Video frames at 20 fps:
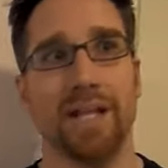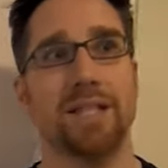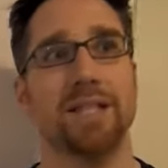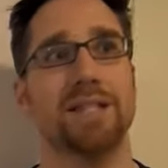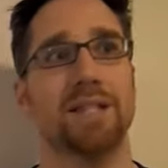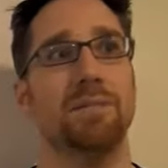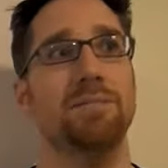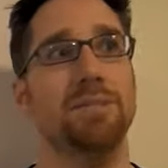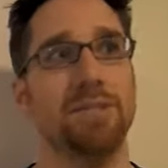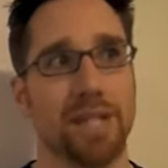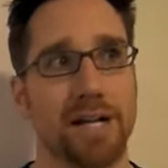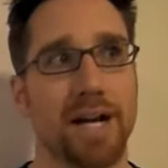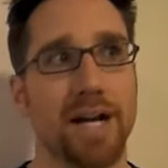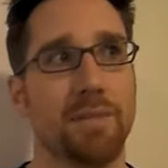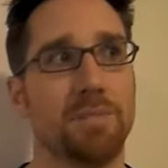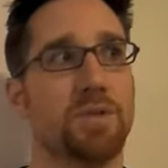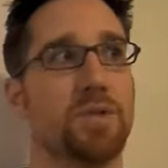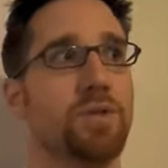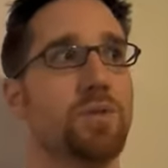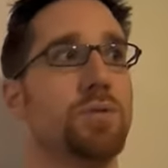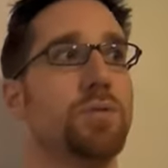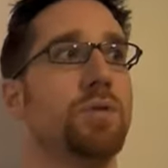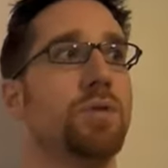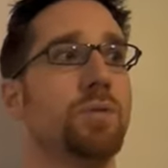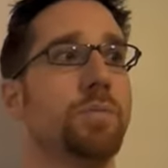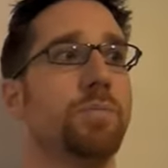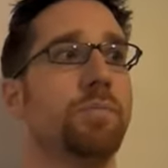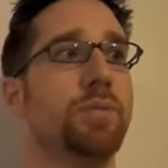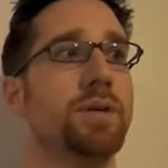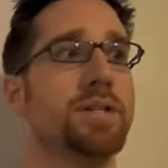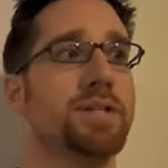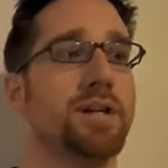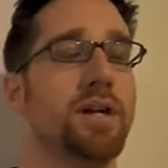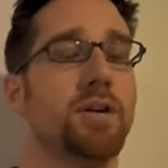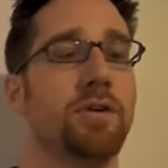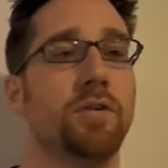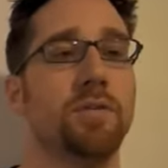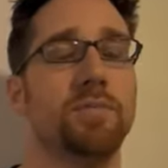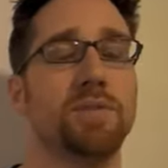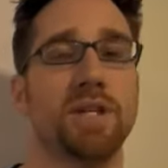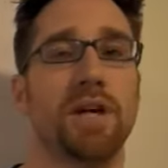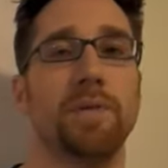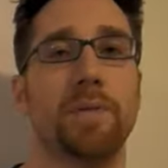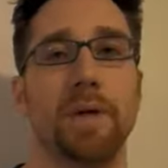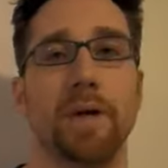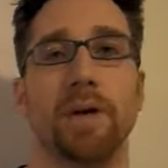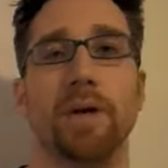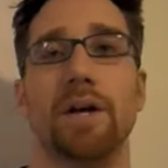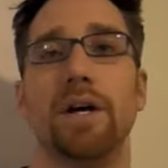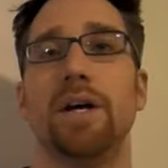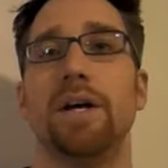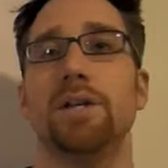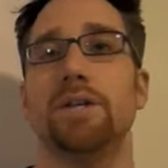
Sometimes Google puts algorithms out there